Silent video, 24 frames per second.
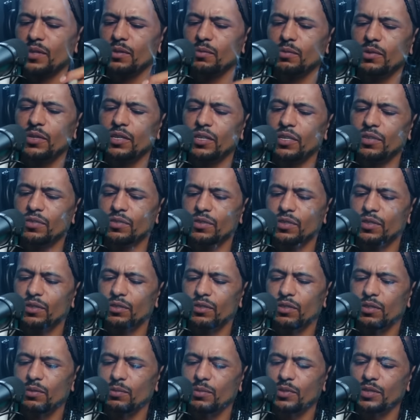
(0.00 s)
He been
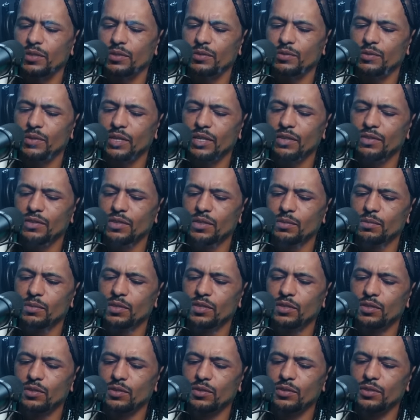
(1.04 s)
living, I mean, whatever he
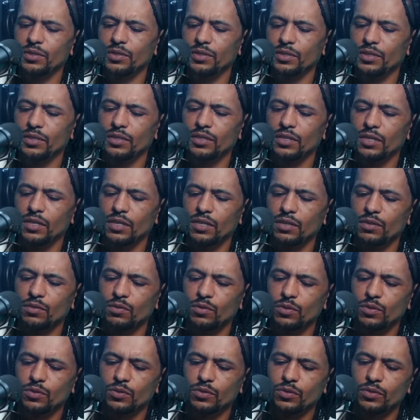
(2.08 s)
been doing under the
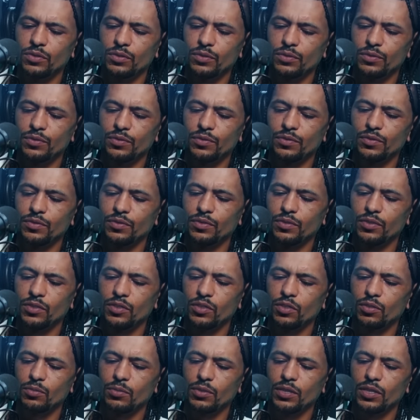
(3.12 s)
roofs for
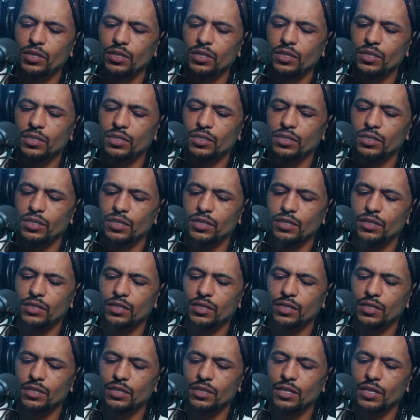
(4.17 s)
so many years, they
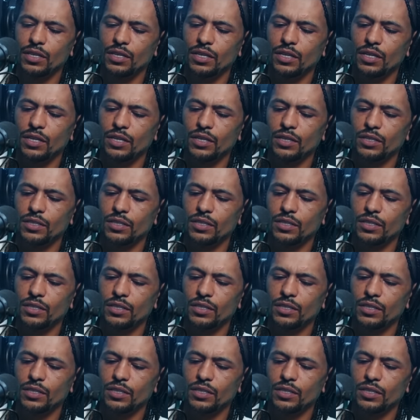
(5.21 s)
sick of tired